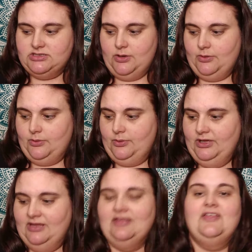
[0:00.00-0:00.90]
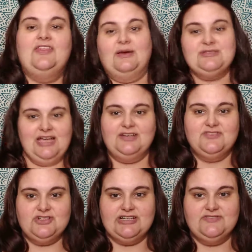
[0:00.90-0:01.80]
So that was
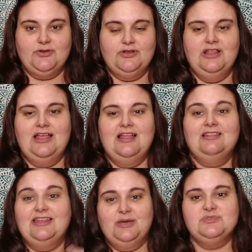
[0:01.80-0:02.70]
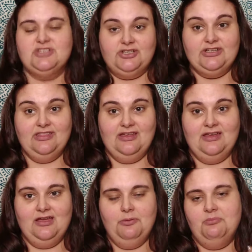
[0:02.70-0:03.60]
kind of stressful. Like it was a good
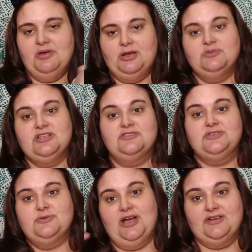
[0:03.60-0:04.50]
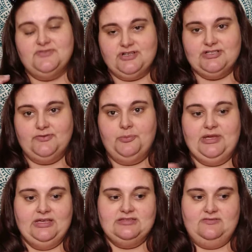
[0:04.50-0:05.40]
thing, but it was also kind of
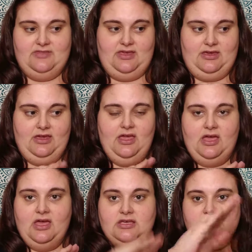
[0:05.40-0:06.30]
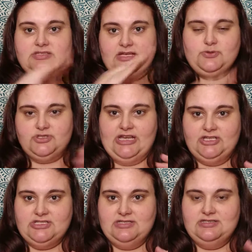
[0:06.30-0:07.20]
stressful because of the schedule
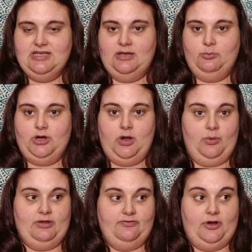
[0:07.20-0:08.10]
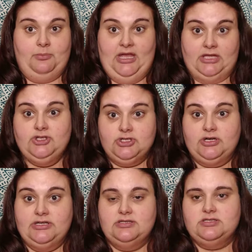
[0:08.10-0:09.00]
changes and we're going from
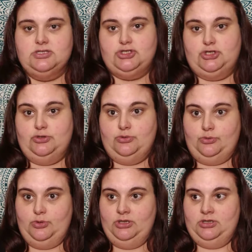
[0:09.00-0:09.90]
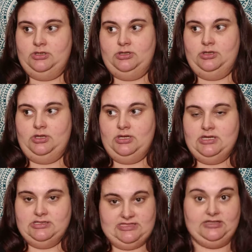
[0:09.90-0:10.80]
insurance to
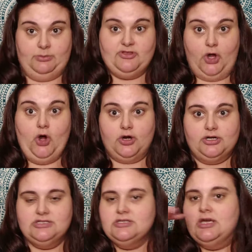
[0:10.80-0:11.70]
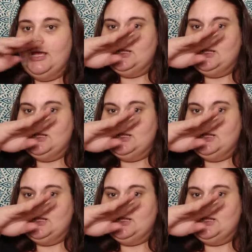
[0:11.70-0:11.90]
dealing with cars.